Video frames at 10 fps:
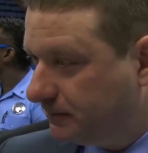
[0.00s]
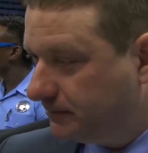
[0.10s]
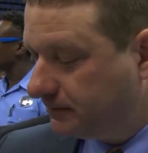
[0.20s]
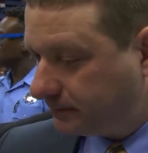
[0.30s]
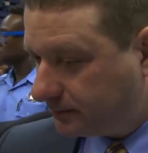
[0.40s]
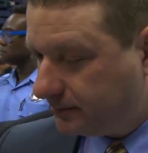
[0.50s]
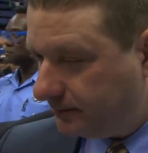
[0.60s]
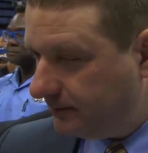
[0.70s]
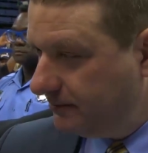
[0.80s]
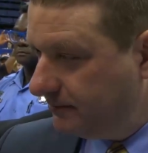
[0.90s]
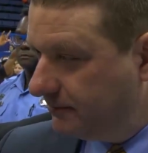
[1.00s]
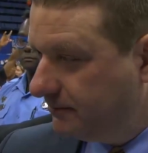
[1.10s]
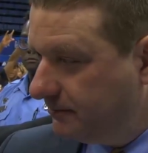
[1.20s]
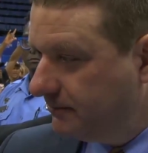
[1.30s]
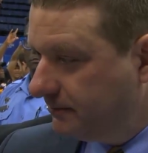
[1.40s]
in America, plus
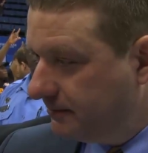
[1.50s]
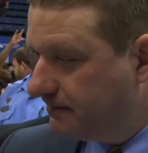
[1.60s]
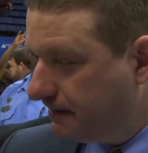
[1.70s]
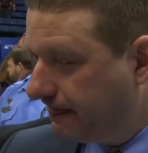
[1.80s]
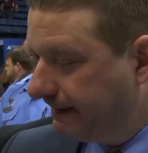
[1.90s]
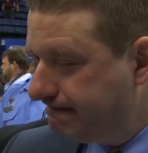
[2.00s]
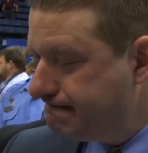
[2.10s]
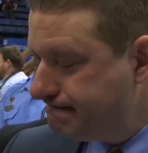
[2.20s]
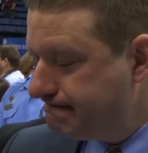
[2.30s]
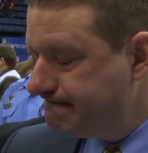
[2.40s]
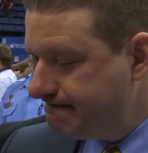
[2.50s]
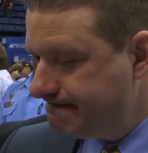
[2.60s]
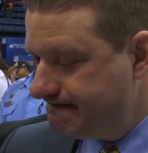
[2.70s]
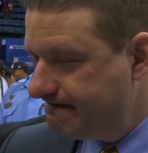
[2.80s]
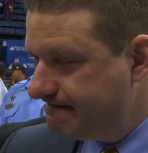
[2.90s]
fifteen wins over last
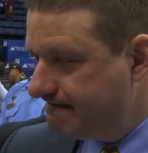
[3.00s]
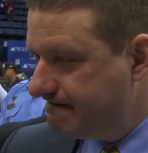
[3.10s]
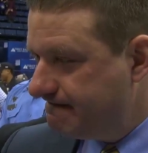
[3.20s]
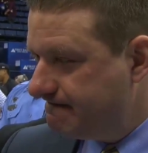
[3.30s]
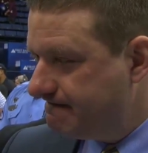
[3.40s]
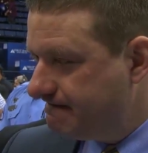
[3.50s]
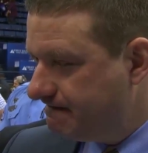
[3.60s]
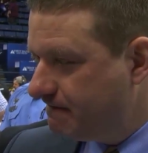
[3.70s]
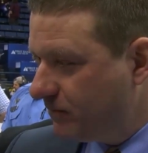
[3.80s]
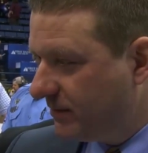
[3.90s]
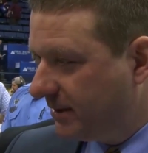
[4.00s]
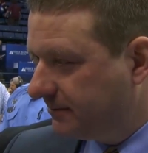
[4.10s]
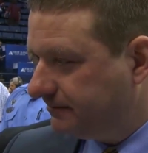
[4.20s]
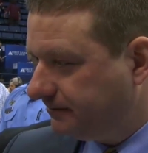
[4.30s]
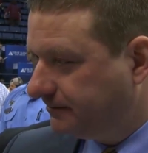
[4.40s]
season, and it's growing every day, now
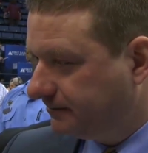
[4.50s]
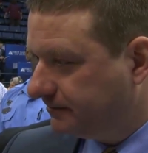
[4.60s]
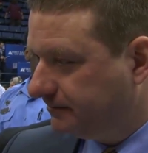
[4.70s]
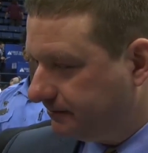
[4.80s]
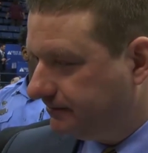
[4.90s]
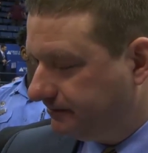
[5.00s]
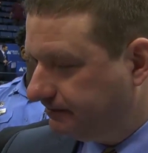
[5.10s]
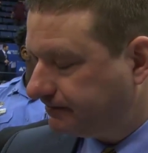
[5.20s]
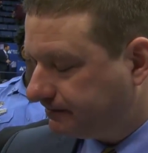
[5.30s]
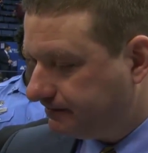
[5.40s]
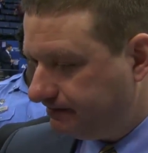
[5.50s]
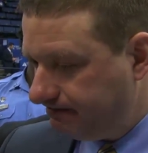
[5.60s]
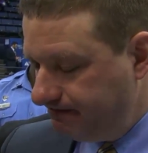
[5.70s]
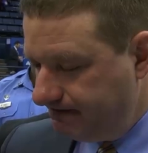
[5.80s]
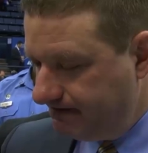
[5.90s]
plus sixteen.
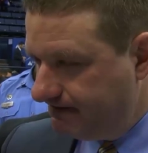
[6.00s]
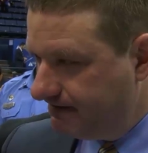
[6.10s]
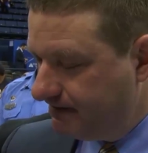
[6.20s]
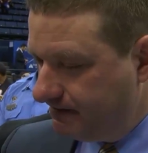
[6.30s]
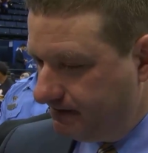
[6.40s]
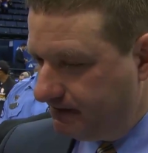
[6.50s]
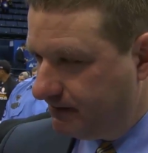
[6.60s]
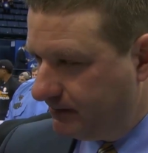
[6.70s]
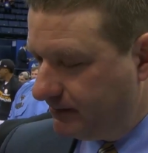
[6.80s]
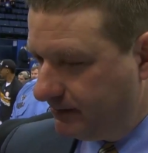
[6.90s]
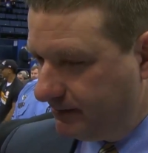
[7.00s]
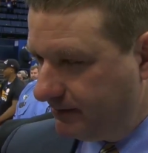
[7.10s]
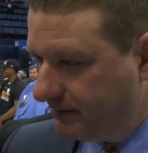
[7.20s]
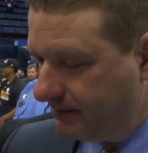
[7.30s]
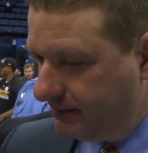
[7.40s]
How have you turned it around so
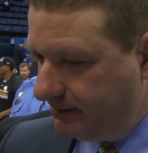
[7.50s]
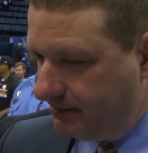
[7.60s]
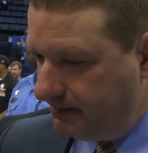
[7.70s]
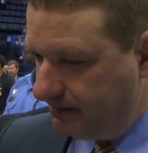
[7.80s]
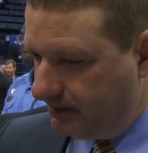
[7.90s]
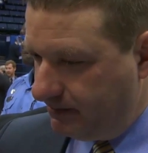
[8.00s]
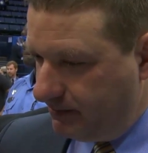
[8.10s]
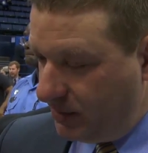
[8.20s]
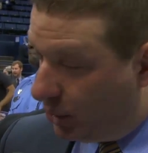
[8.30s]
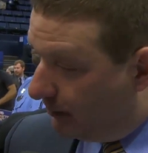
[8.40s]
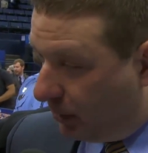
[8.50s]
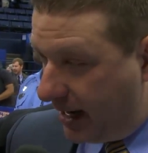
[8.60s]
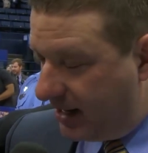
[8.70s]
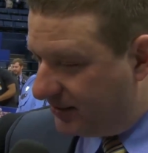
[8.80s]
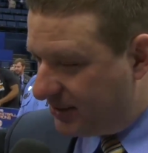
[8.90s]
fast at Little Rock? Good
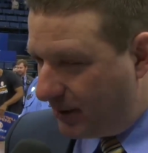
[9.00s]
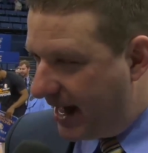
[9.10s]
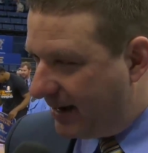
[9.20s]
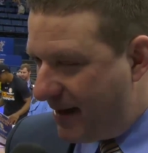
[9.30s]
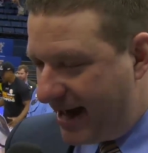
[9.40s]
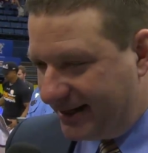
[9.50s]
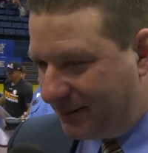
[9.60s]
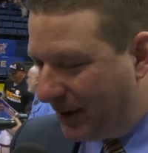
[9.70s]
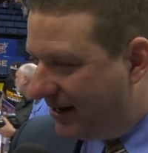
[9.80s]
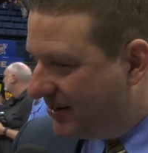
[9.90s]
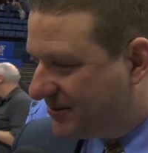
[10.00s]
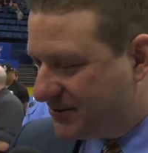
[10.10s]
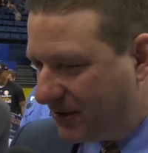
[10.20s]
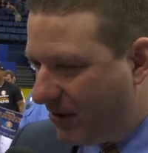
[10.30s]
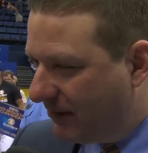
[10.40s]
players, no doubt about it. The players
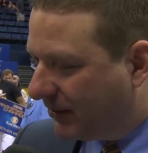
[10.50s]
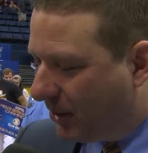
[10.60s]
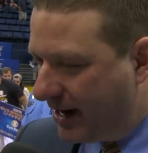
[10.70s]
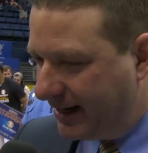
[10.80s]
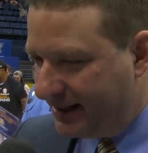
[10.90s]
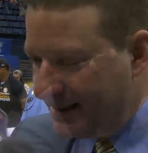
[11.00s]
deserve all the credit.